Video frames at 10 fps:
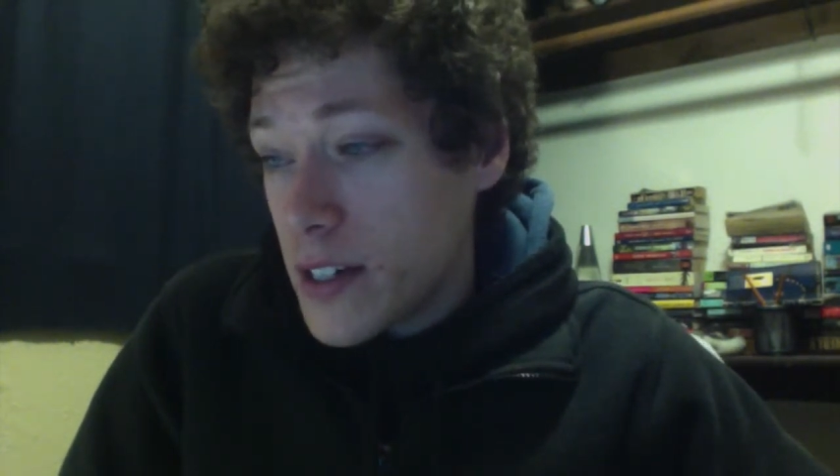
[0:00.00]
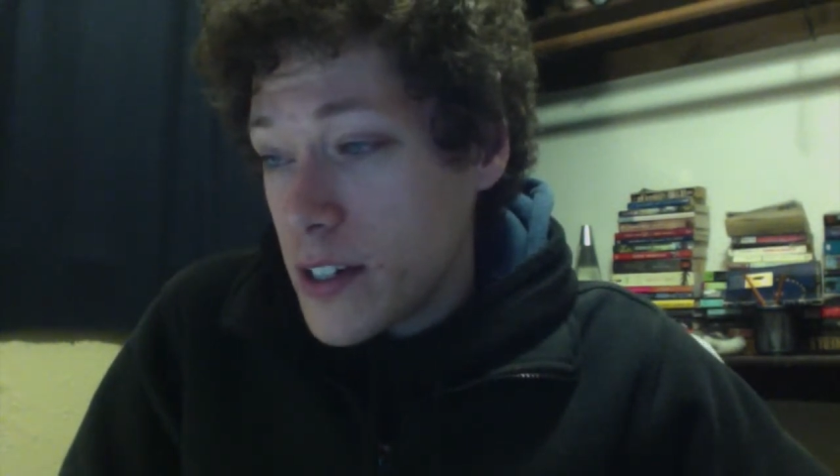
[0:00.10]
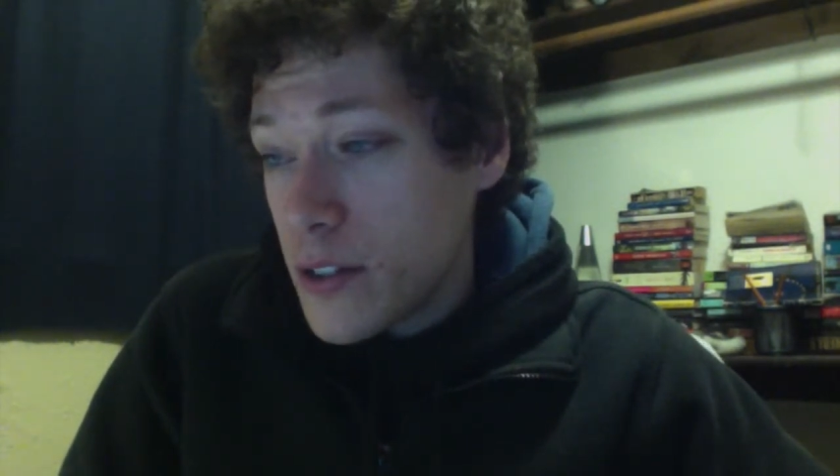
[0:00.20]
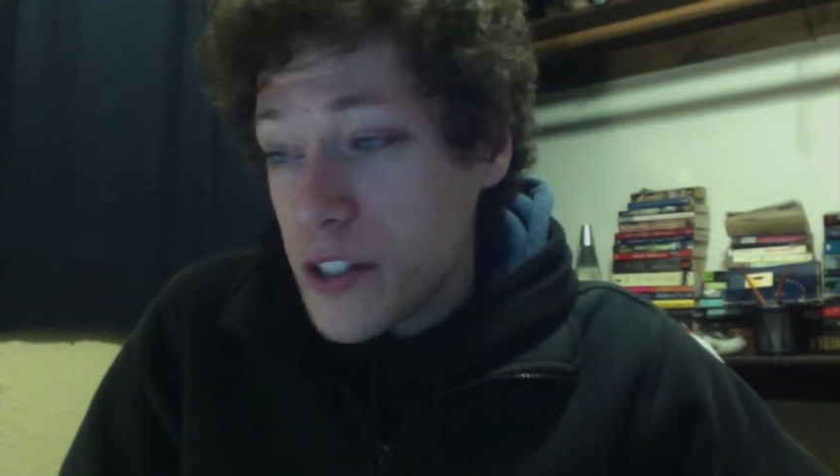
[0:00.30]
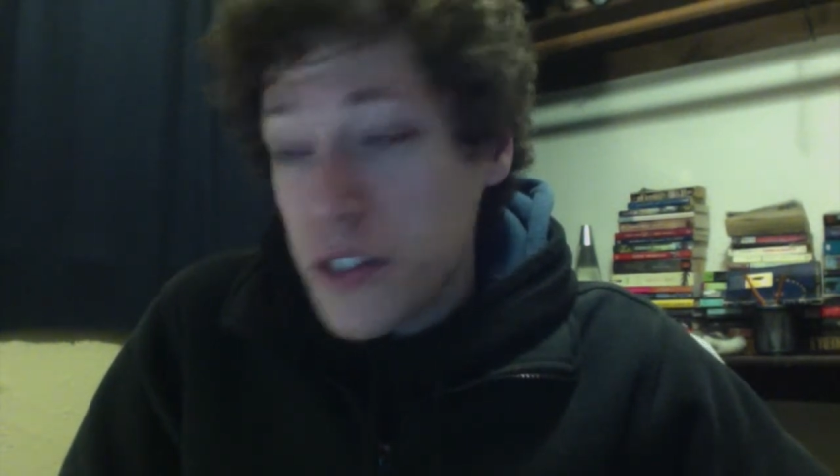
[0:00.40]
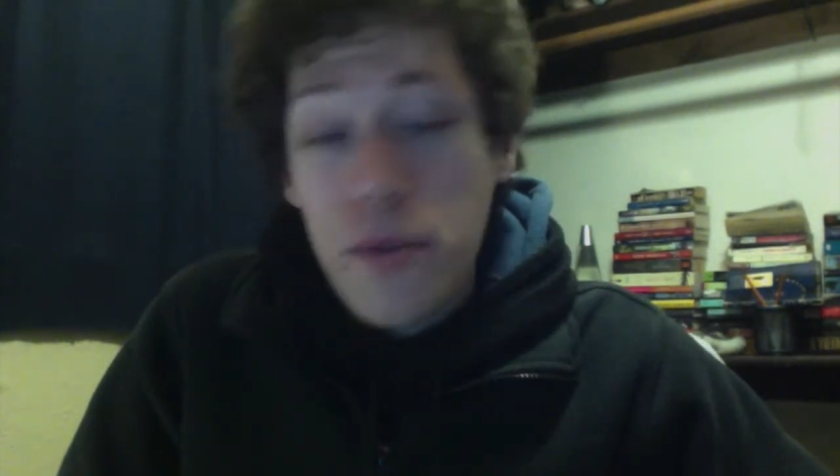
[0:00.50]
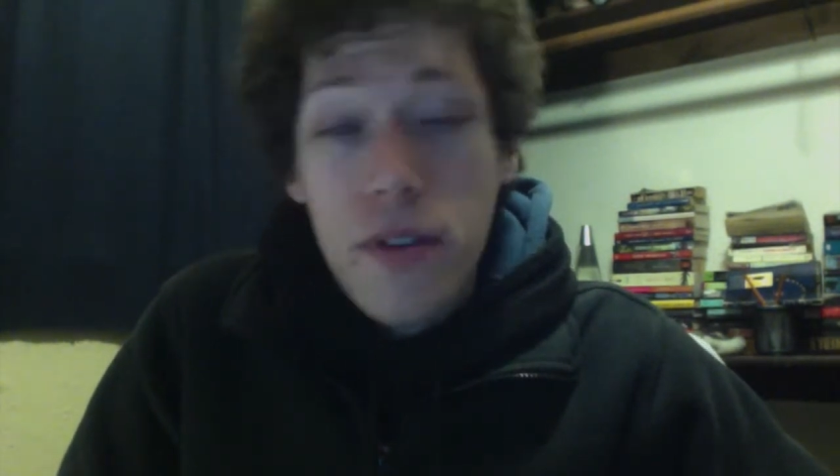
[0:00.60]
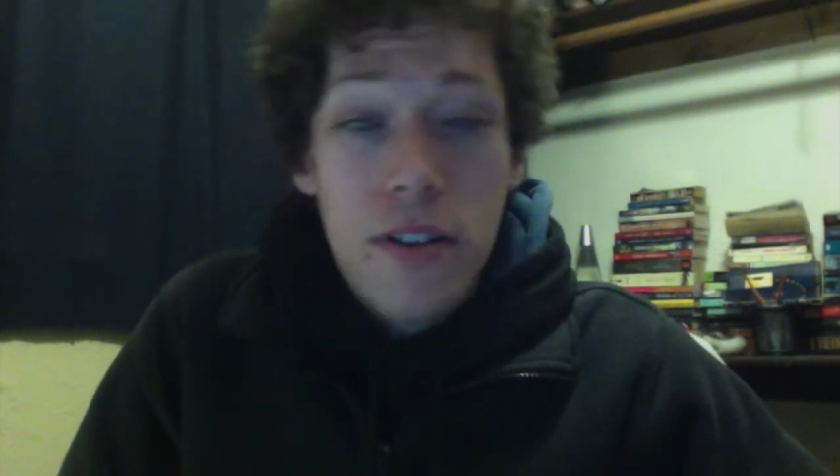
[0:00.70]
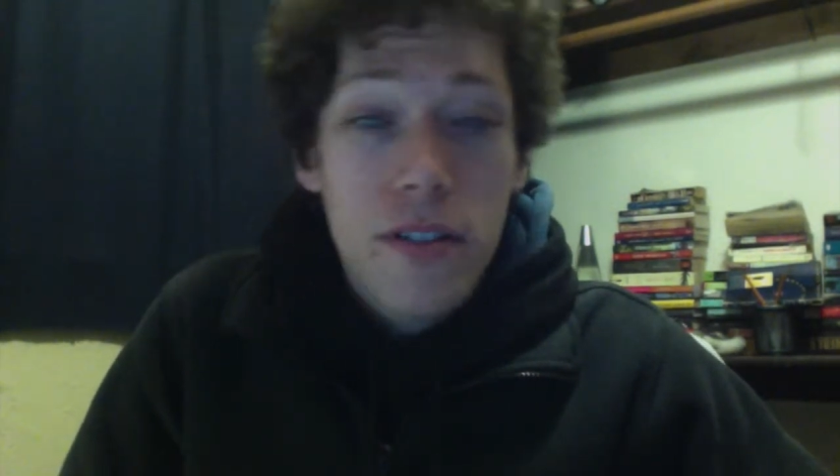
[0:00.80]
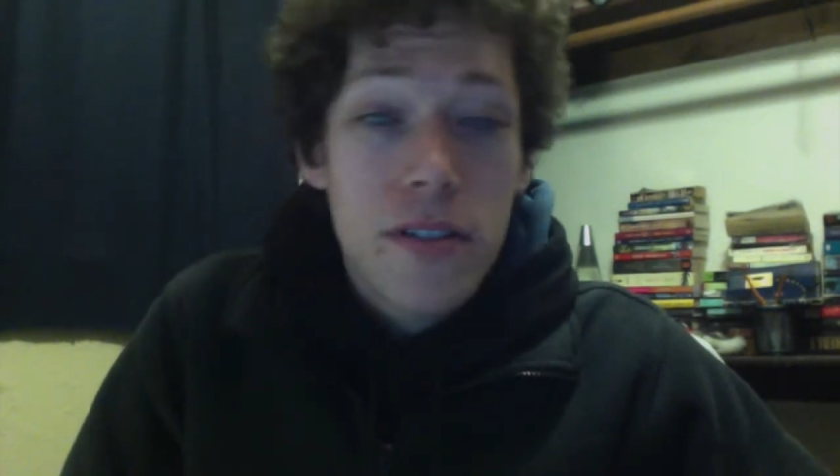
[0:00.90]
nearly
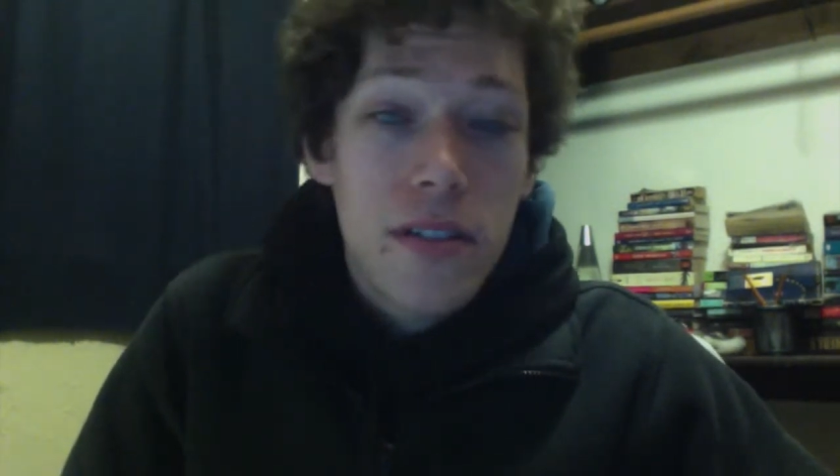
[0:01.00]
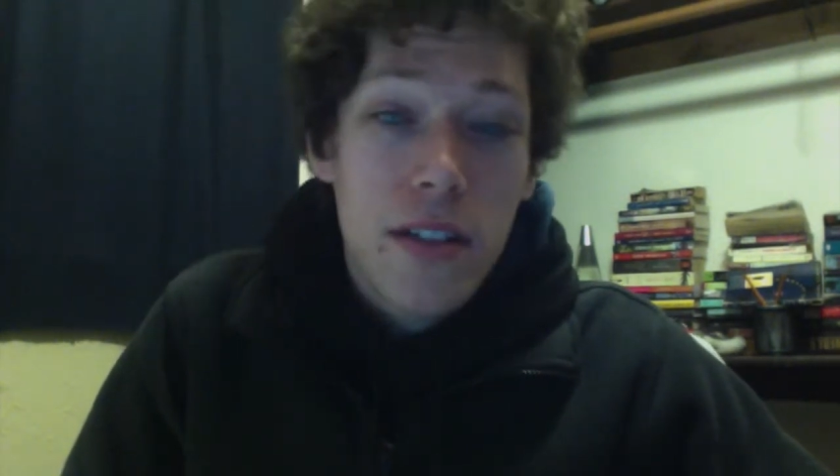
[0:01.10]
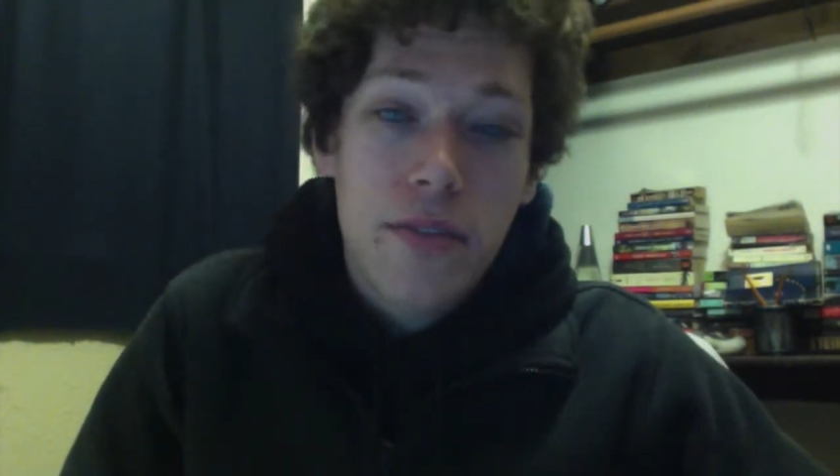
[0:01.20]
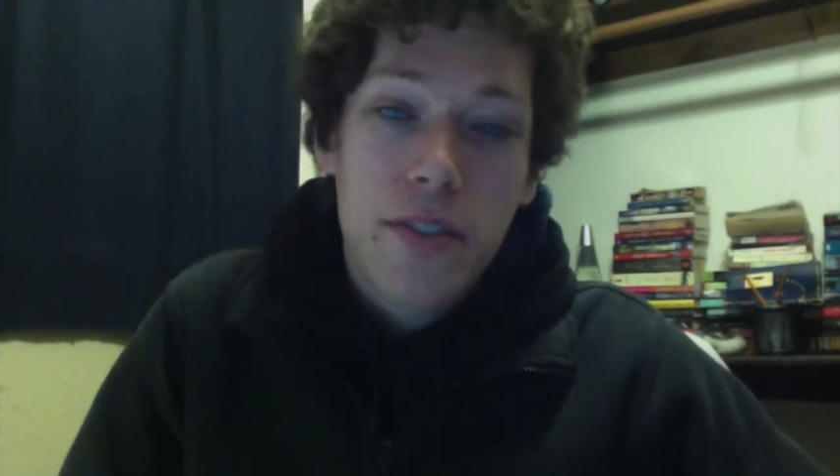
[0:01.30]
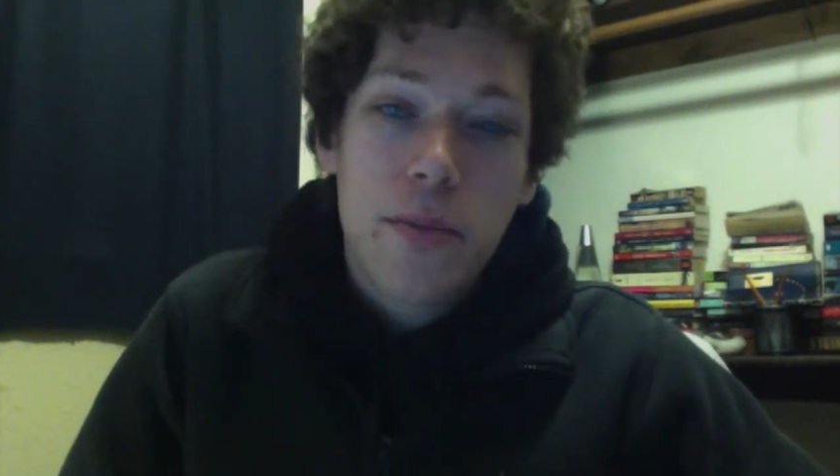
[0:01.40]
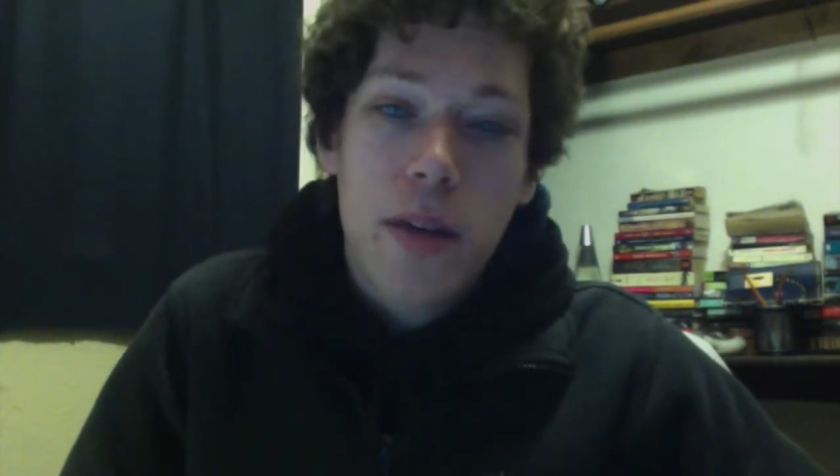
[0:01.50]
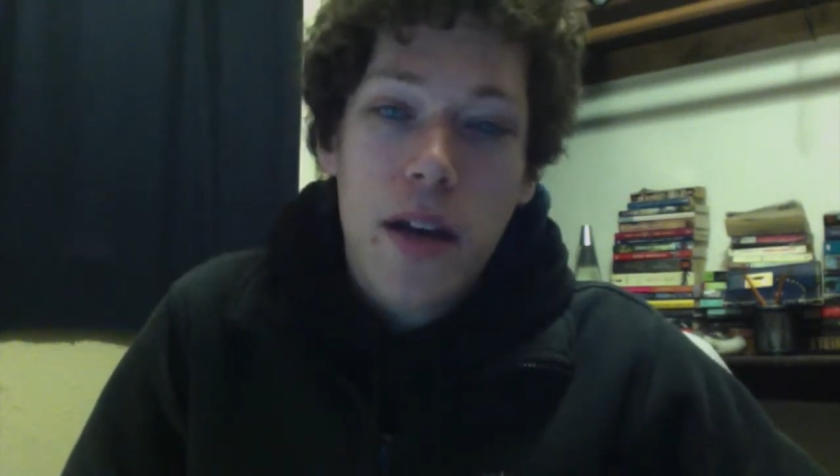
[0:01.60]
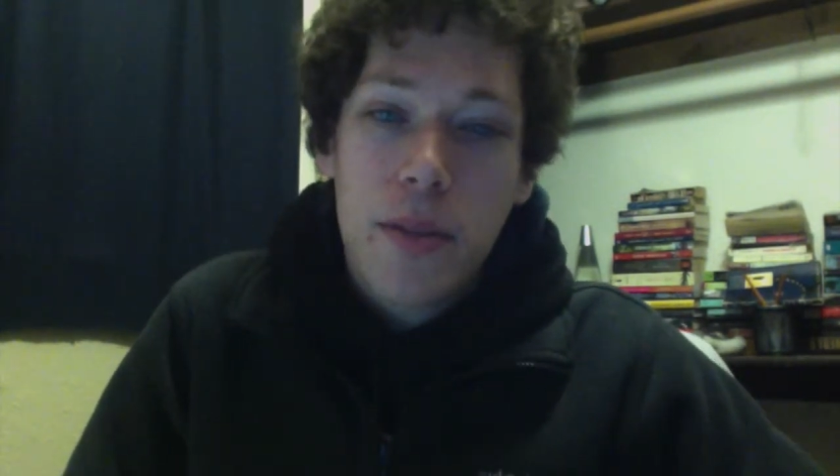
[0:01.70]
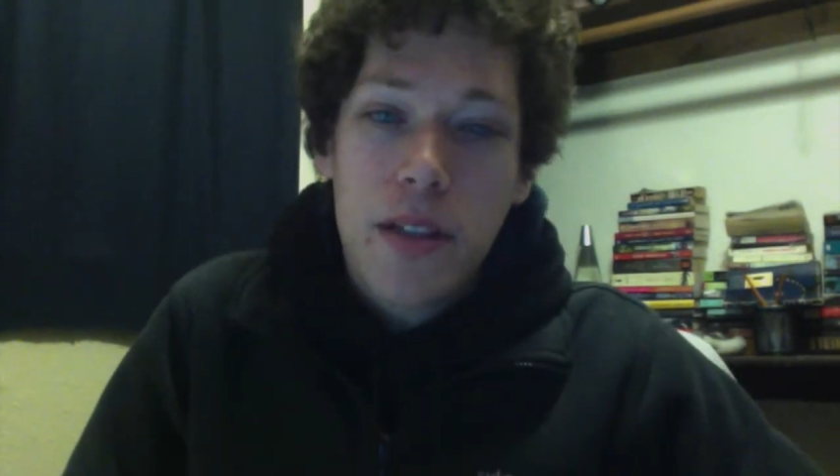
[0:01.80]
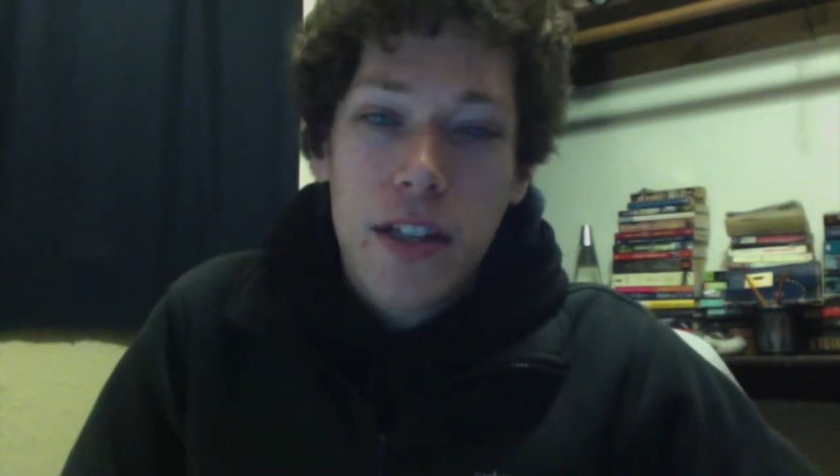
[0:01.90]
two-thirds of its
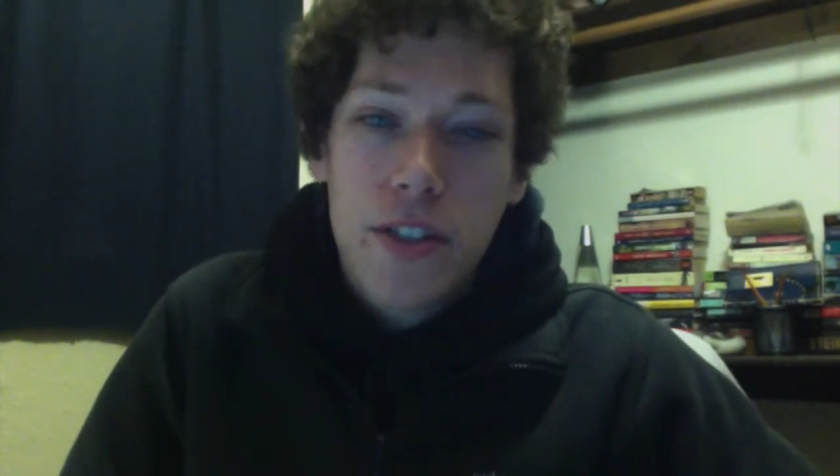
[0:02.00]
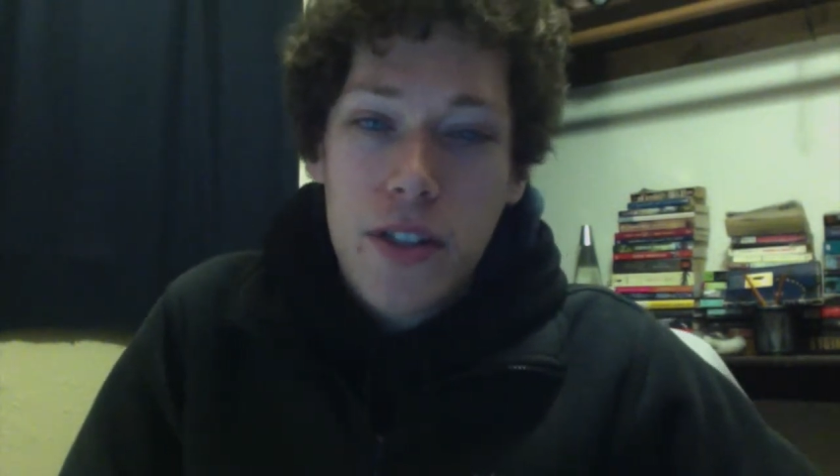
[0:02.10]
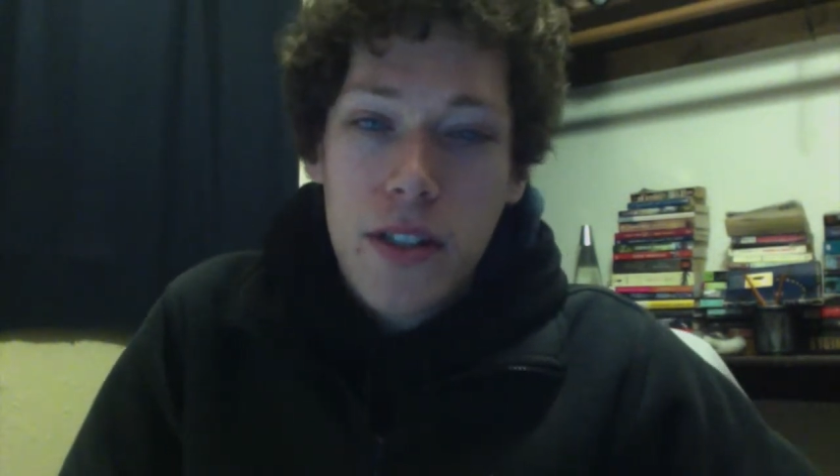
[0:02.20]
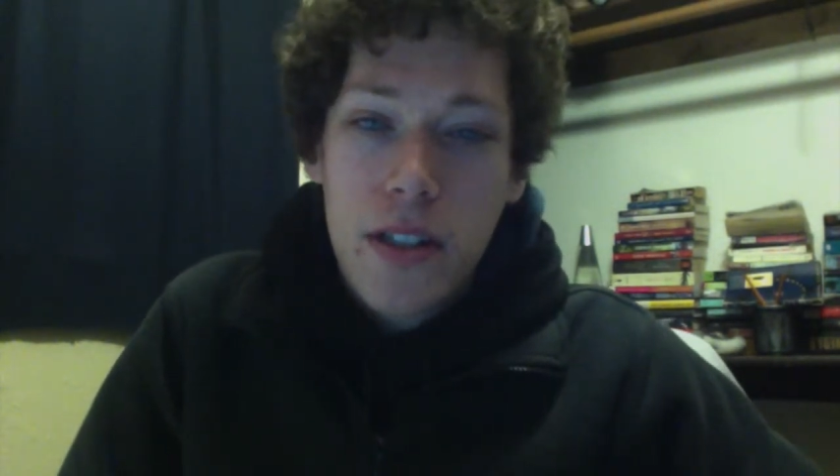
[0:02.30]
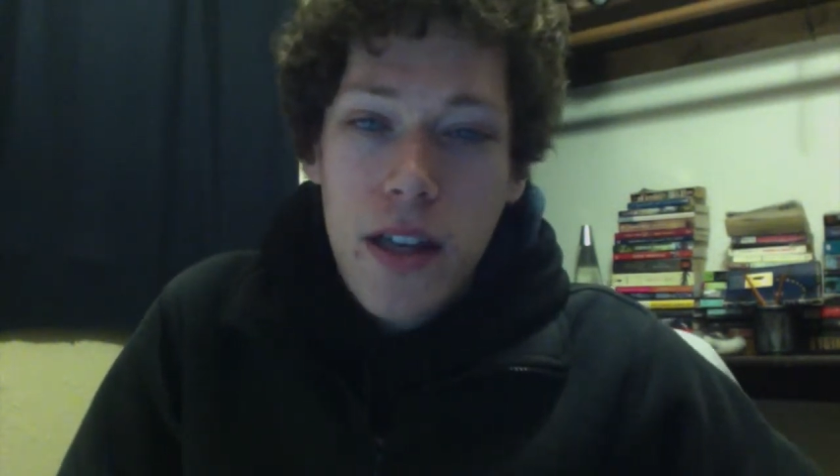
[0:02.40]
population